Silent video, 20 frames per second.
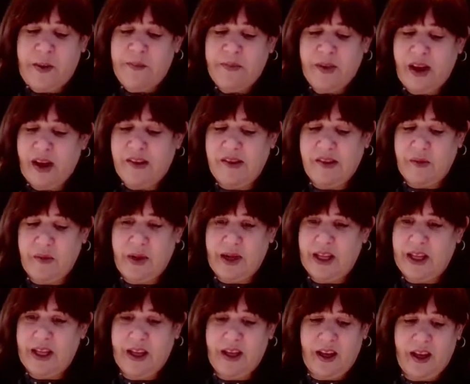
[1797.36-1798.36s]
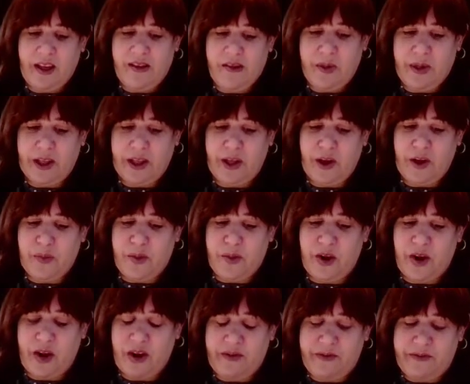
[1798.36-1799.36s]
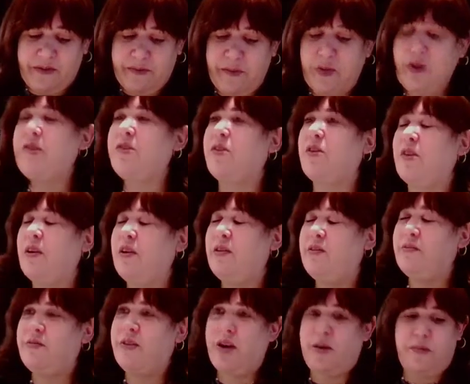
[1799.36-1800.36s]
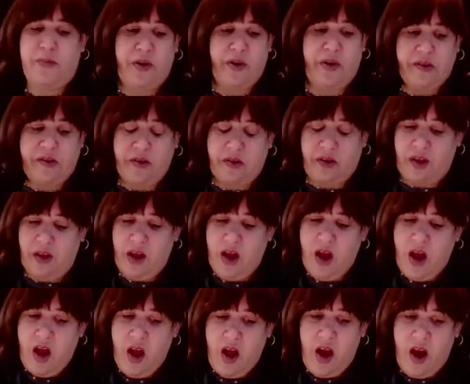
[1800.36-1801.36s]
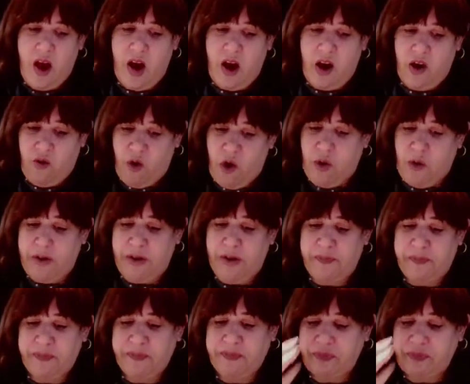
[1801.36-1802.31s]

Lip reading: It's a really good book of Musar, of personal growth.